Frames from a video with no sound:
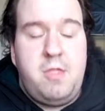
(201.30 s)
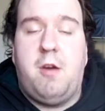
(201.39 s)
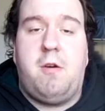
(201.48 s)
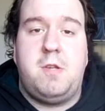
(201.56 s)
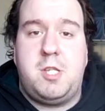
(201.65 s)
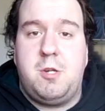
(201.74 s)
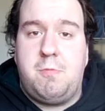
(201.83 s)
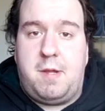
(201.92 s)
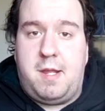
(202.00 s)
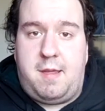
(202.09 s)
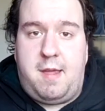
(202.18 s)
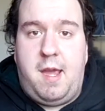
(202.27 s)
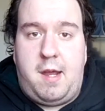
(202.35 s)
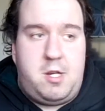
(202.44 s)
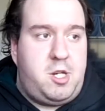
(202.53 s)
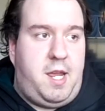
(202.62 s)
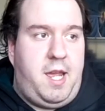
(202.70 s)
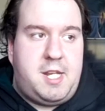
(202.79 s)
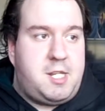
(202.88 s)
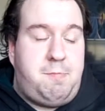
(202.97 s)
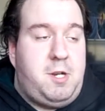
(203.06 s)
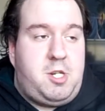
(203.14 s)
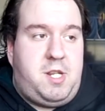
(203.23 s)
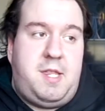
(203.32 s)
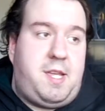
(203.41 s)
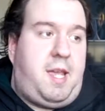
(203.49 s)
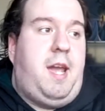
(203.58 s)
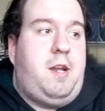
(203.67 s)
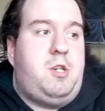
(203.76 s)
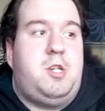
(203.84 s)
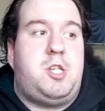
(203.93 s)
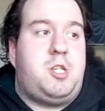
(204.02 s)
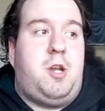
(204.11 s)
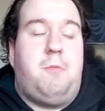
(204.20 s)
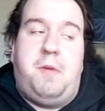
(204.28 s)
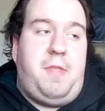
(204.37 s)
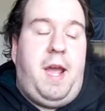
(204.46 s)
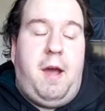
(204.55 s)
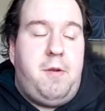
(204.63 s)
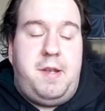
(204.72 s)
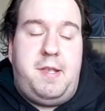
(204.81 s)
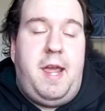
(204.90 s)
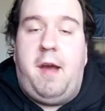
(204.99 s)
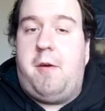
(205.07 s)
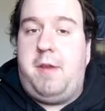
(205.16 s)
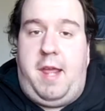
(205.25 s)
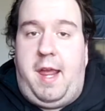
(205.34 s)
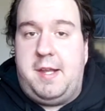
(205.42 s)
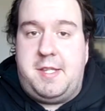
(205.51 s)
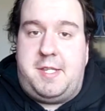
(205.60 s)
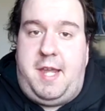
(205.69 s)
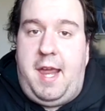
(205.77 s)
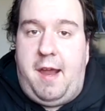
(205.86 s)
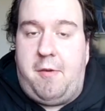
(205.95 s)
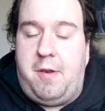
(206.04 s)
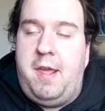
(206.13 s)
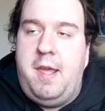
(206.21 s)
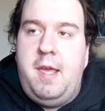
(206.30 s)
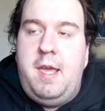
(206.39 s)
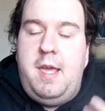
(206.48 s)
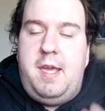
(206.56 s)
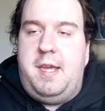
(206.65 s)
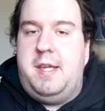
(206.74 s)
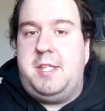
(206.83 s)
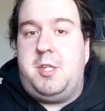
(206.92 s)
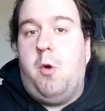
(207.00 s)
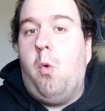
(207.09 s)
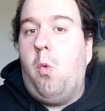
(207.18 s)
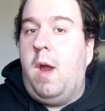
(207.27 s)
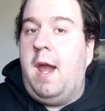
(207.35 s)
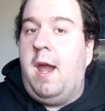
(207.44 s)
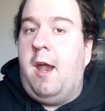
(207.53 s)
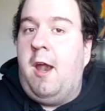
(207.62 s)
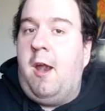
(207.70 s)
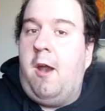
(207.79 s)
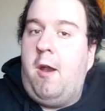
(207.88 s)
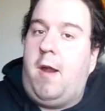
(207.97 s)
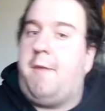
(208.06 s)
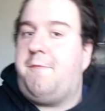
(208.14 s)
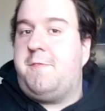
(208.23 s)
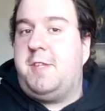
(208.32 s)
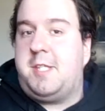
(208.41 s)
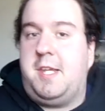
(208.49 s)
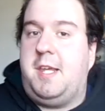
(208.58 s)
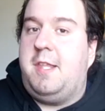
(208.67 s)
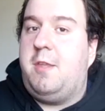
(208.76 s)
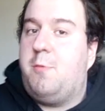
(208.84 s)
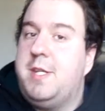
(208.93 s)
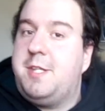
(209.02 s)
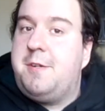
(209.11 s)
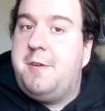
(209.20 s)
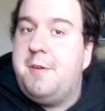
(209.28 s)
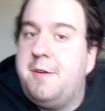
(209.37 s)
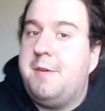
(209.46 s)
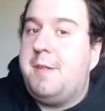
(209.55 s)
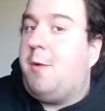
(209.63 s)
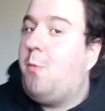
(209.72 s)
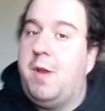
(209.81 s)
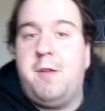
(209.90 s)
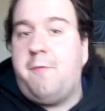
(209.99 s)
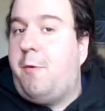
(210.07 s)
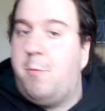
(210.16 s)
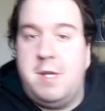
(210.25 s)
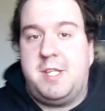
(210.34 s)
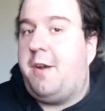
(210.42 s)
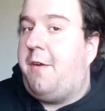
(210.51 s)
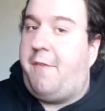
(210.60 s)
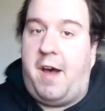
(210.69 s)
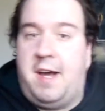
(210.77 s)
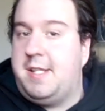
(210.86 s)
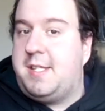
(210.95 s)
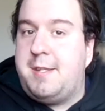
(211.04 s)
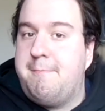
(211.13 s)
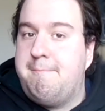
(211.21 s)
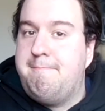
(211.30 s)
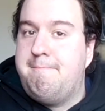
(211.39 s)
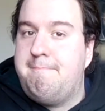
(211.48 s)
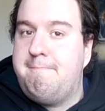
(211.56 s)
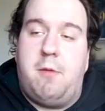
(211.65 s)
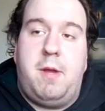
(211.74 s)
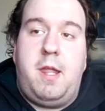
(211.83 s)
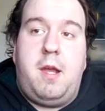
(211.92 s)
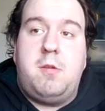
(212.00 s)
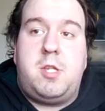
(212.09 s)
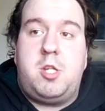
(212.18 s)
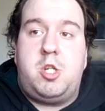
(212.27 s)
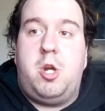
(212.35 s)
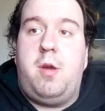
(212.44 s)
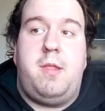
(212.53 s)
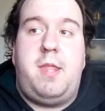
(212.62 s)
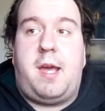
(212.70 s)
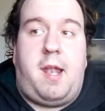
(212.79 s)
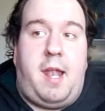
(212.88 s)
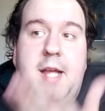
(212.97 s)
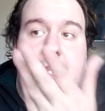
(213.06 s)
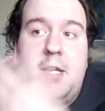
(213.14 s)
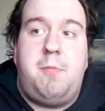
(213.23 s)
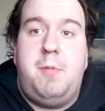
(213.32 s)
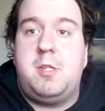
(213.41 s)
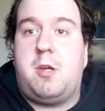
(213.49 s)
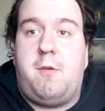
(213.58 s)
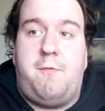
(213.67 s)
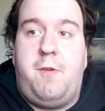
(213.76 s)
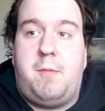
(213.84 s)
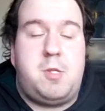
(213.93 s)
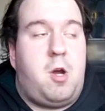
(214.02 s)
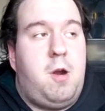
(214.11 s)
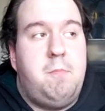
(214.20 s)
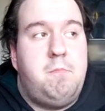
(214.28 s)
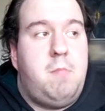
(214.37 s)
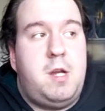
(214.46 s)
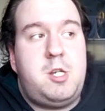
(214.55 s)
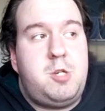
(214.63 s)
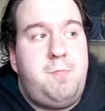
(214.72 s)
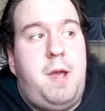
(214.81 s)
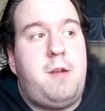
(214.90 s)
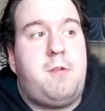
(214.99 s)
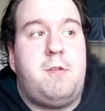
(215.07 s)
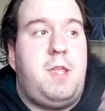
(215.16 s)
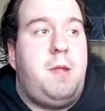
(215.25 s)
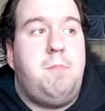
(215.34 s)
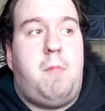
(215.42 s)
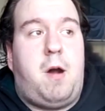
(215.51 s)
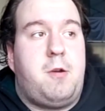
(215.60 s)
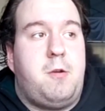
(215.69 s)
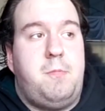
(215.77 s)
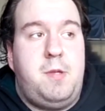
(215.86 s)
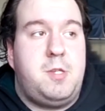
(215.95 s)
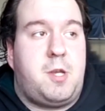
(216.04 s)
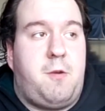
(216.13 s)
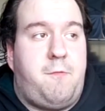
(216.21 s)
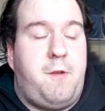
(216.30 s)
they're also really catchy. Especially the catchiest song, without a doubt, hands down, is We're Off to See the Wizard, the Wonderful Wizard of Oz. And it really goes to show you that classic musical films are much better than modern musical